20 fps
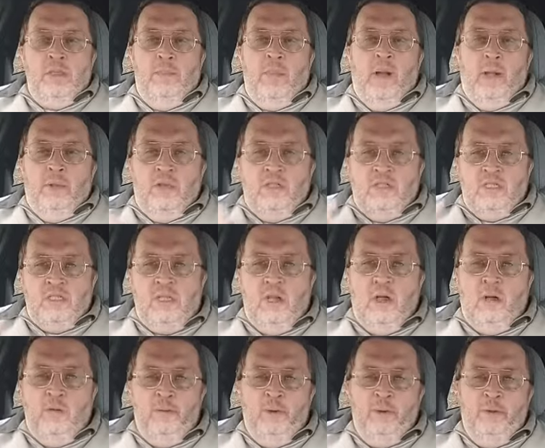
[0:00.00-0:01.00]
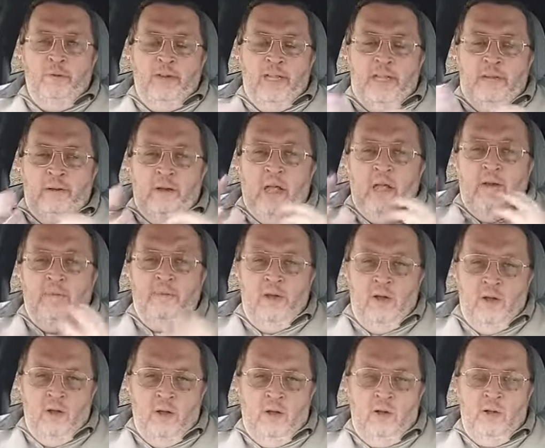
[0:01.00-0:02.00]
about the sovereignty of
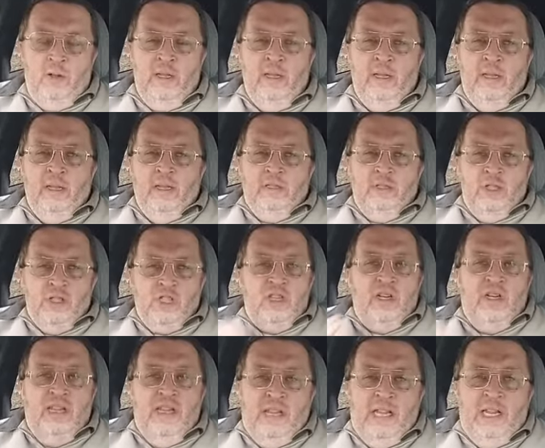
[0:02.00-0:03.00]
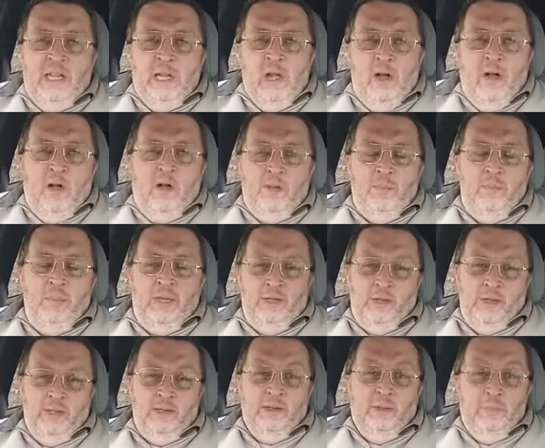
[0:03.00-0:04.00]
God. Just letting God be
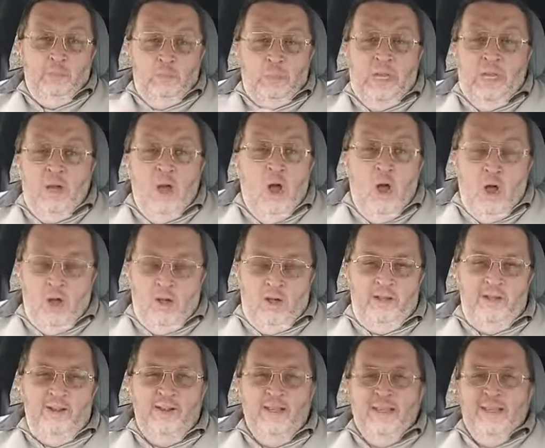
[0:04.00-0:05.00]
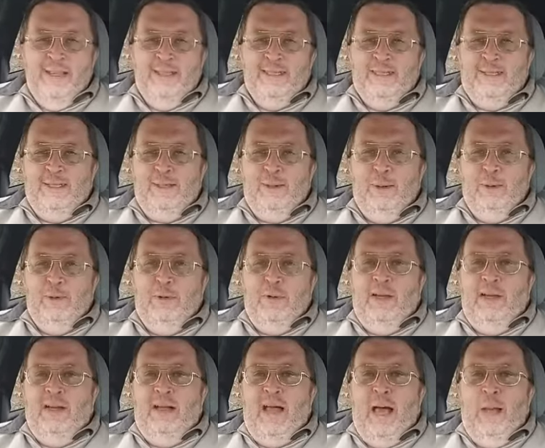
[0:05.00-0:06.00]
God. So
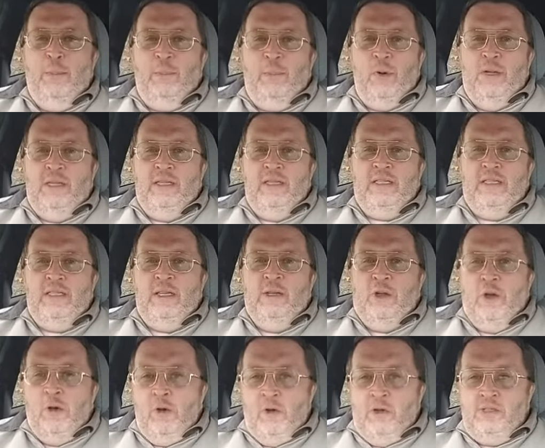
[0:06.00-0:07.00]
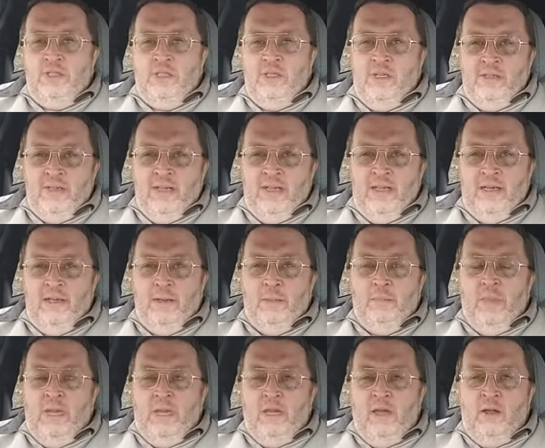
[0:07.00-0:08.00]
I pray this encourage you today.
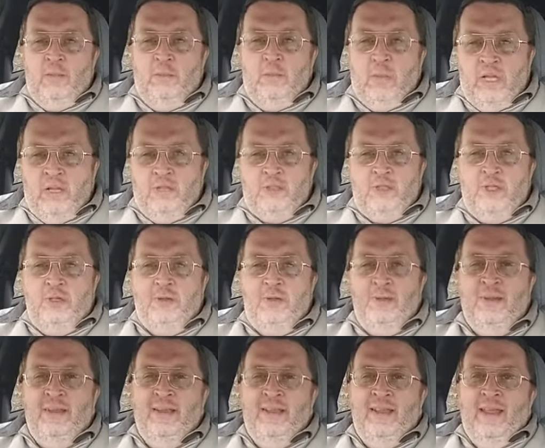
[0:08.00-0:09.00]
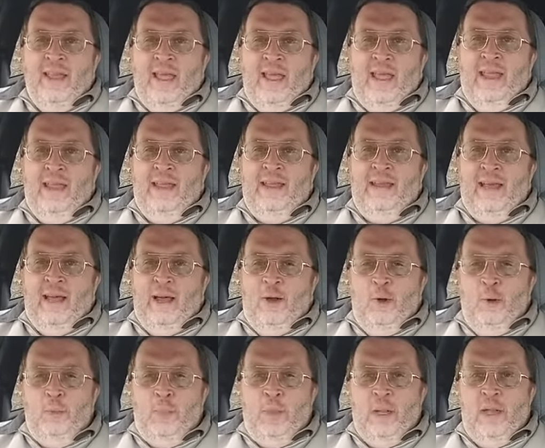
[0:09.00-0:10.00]
May God bless you. And I
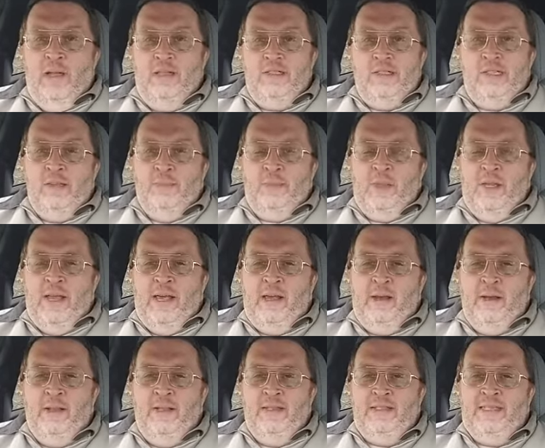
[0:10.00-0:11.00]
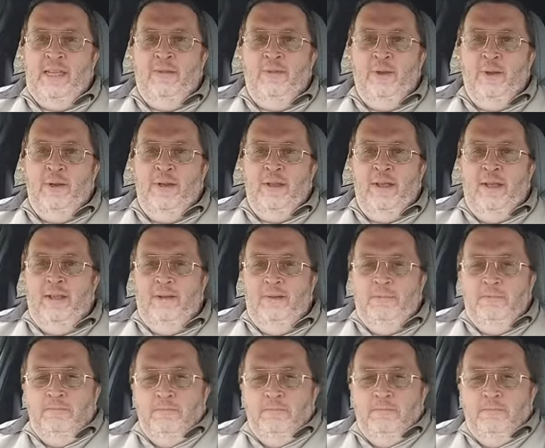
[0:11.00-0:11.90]
hope you got something out of this. Have a good day.